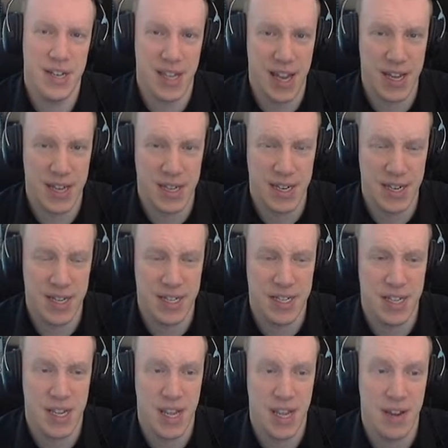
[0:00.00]
the
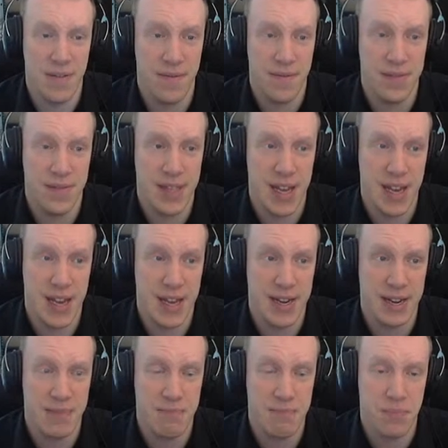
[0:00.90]
Gaslies give,
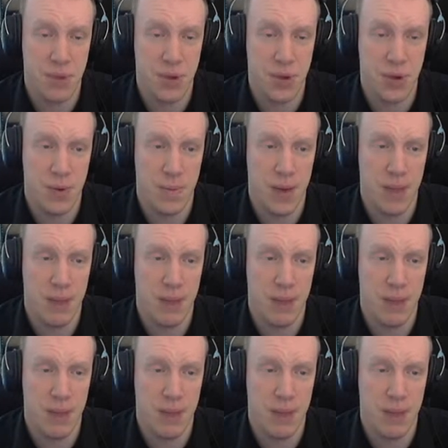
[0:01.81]
that could